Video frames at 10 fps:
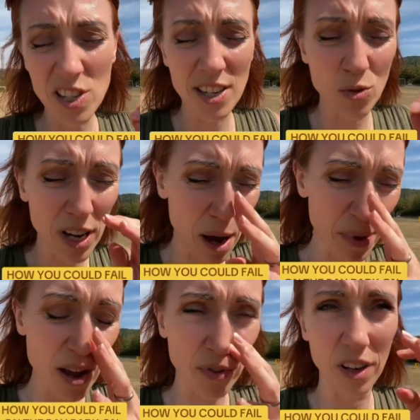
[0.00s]
little gap
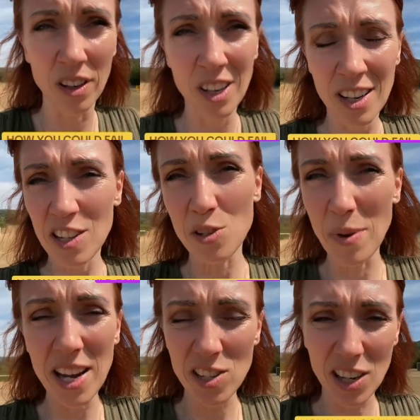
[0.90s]
ever. It's
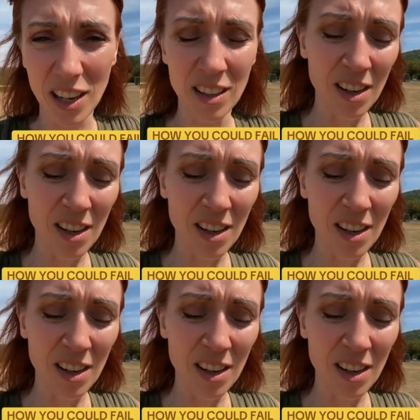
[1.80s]
amazing.